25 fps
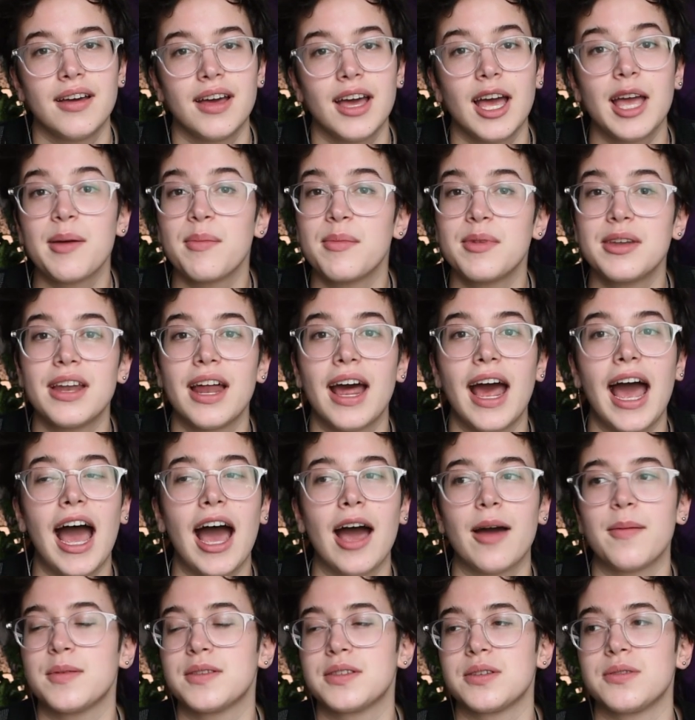am an
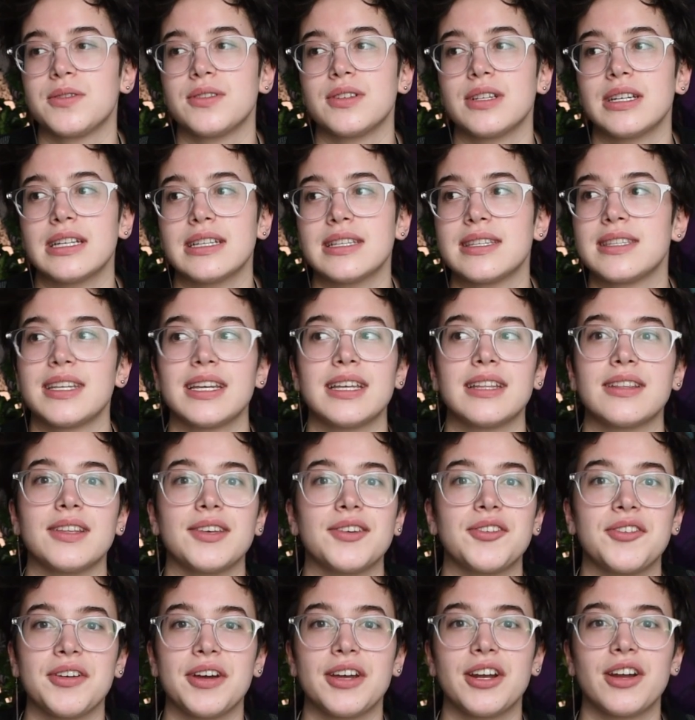absolutely
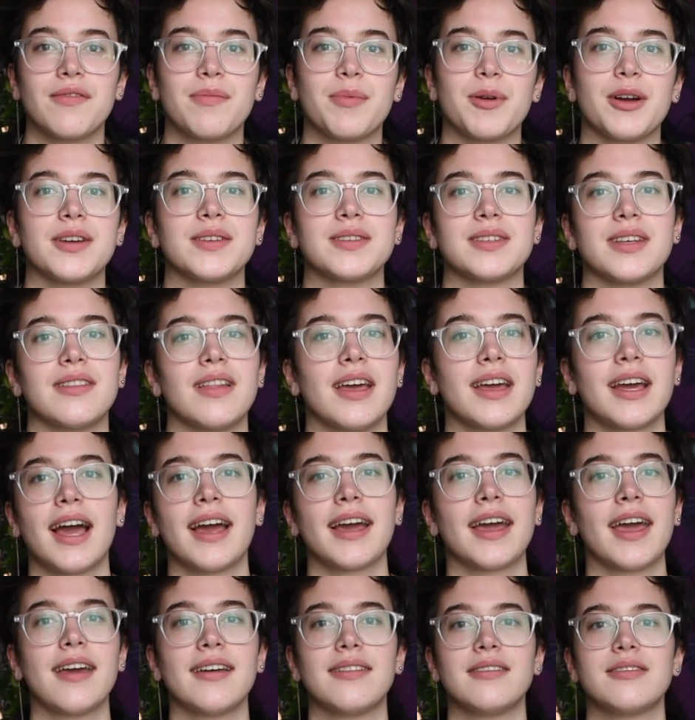insanely creative person. Like
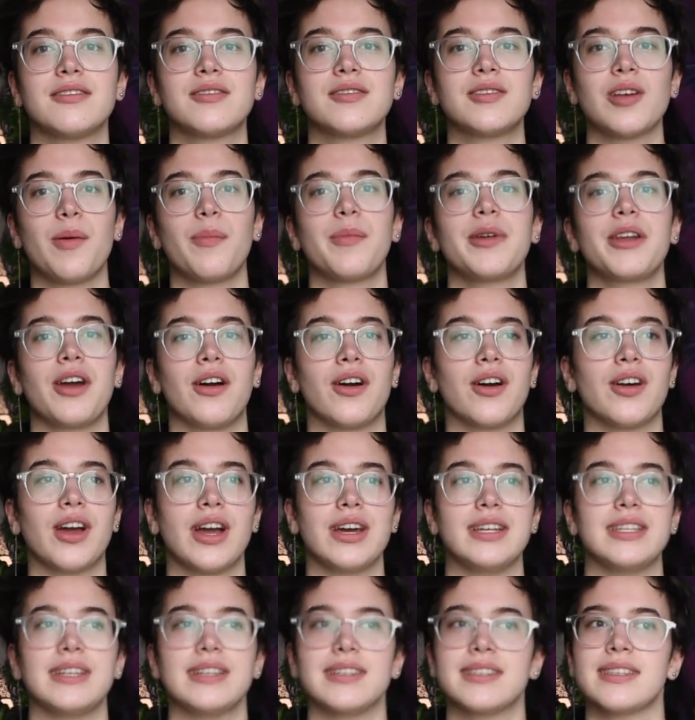I get so many art
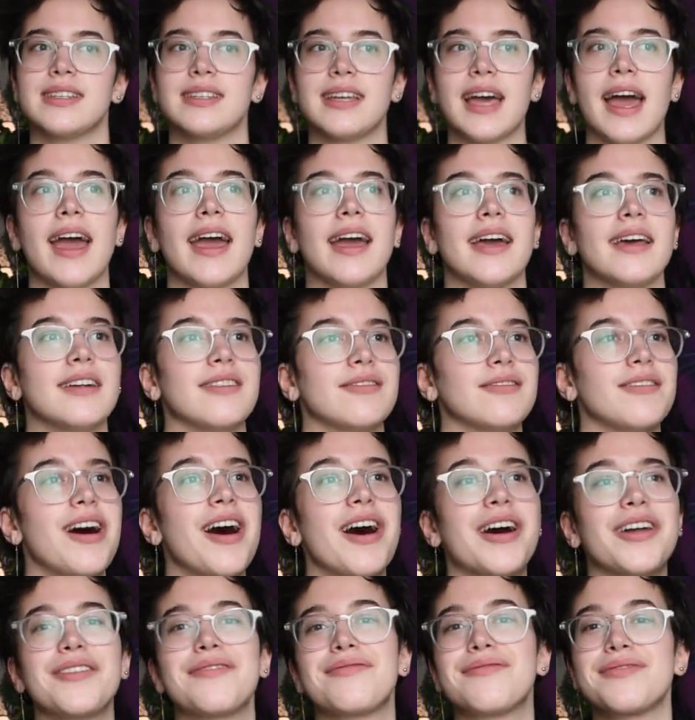ideas a day, and a
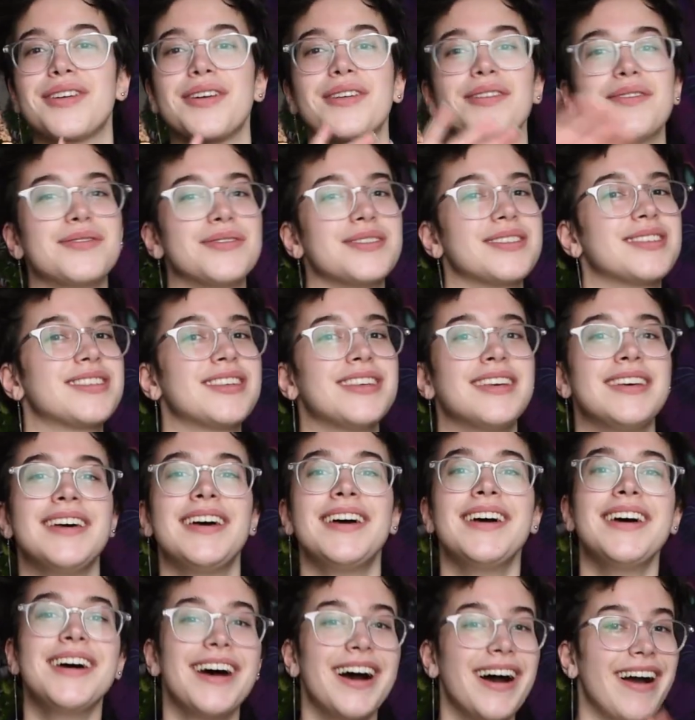lot of those
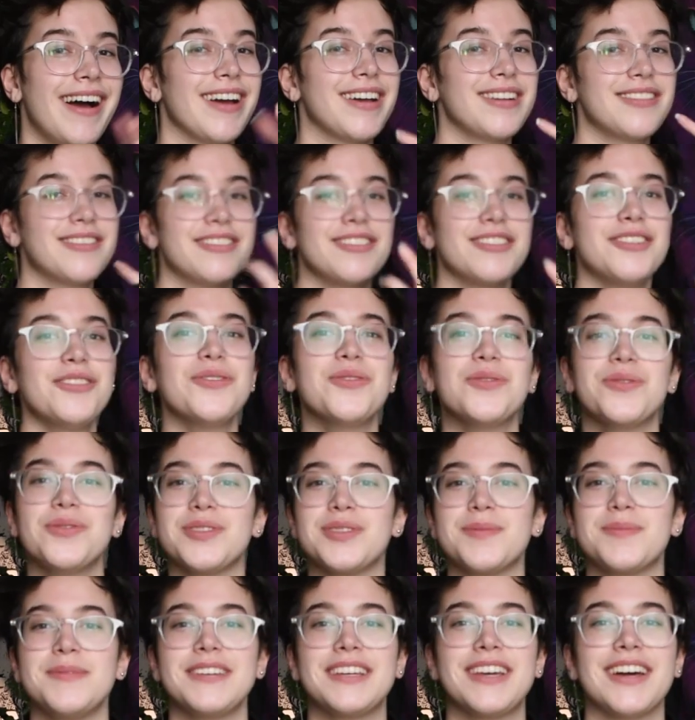I
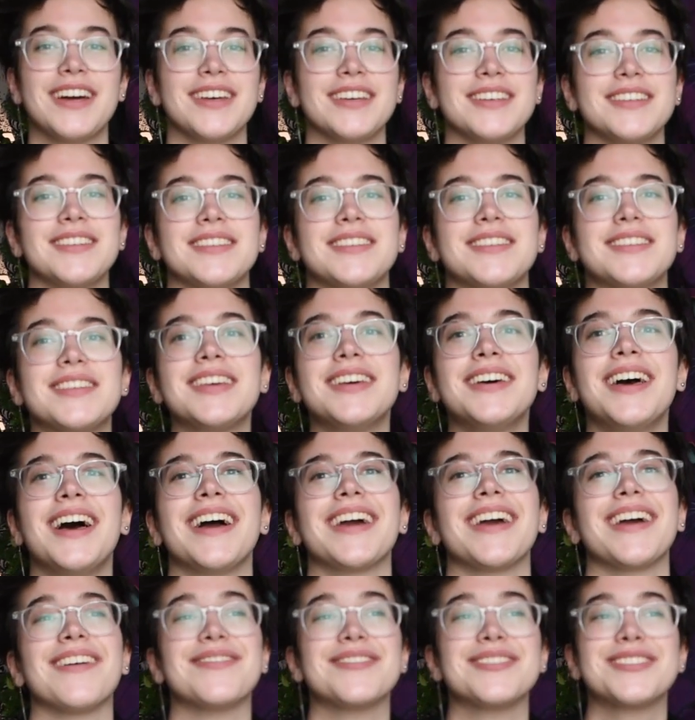lose because
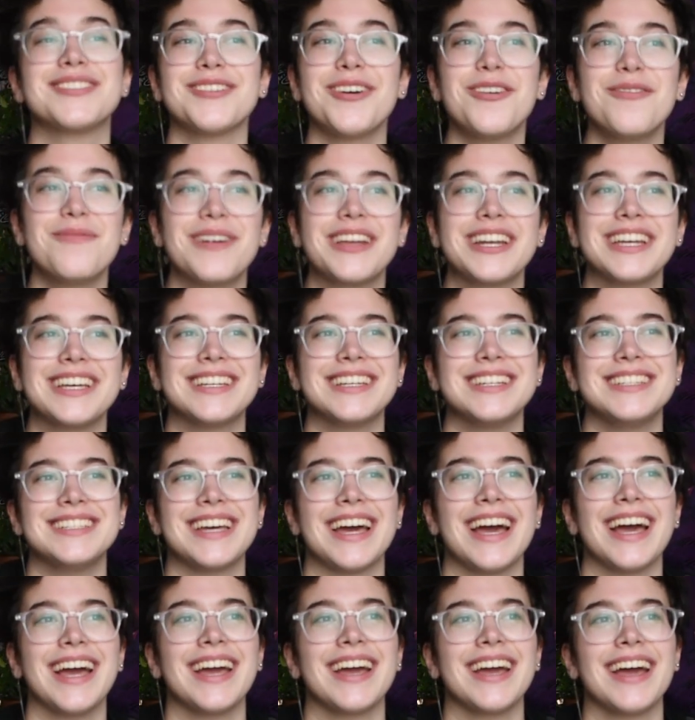I have so many in a
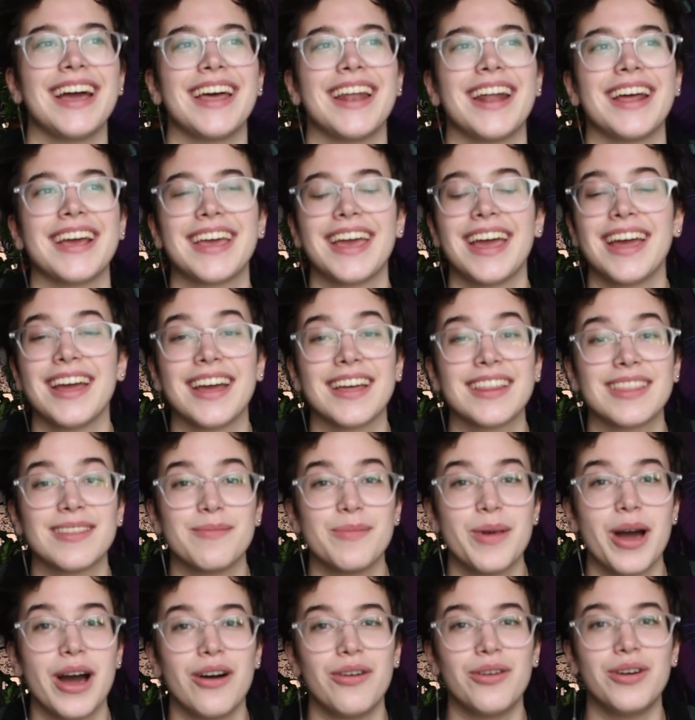day and I can't get
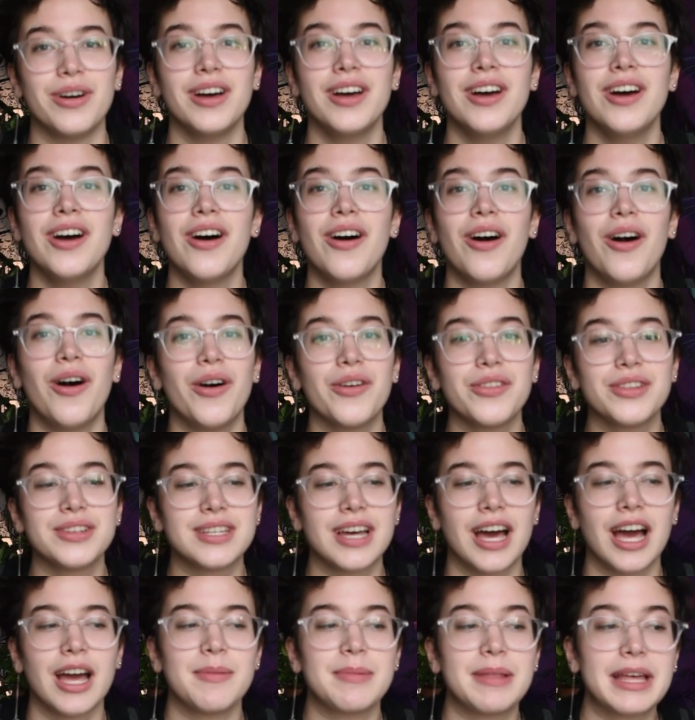them out all the
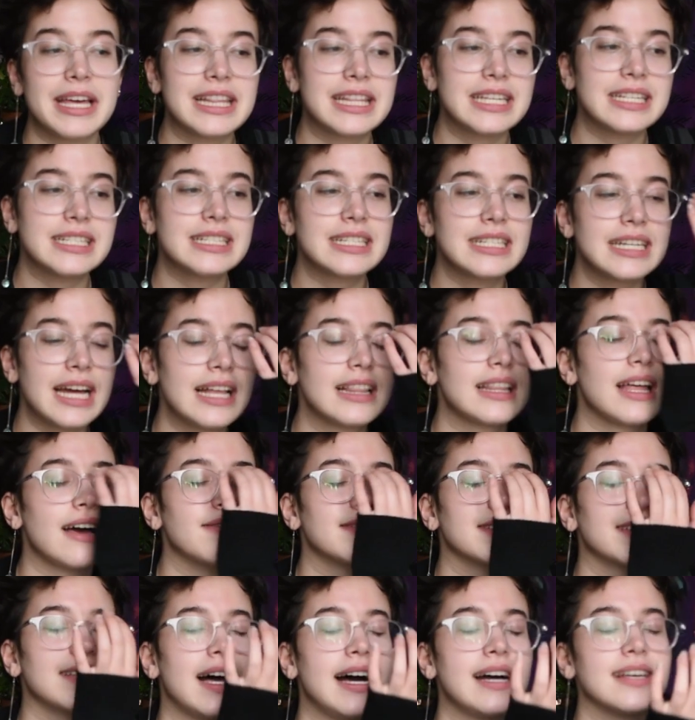time. Like literally I
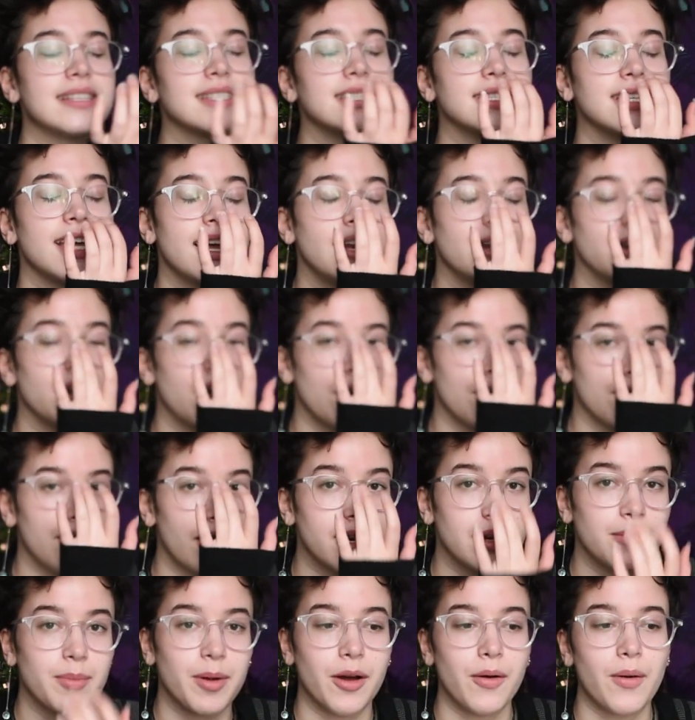left class today to go
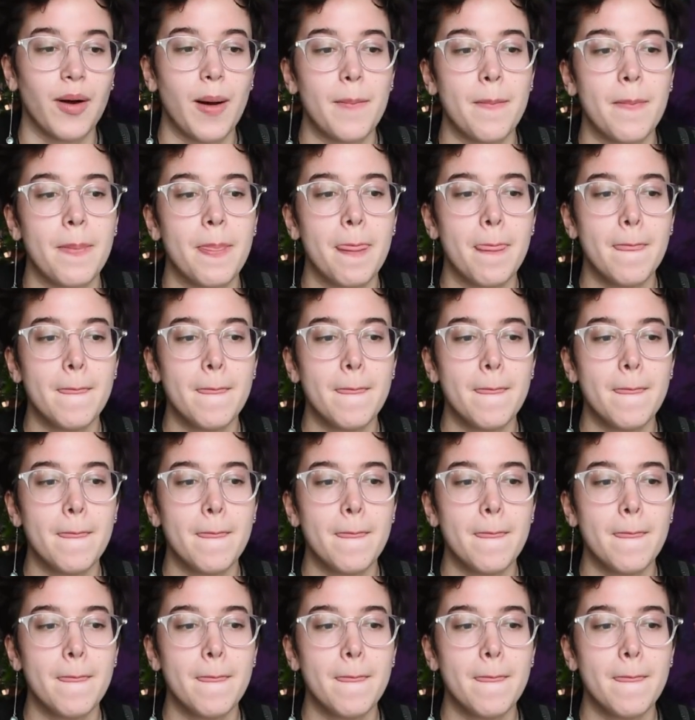write a poem.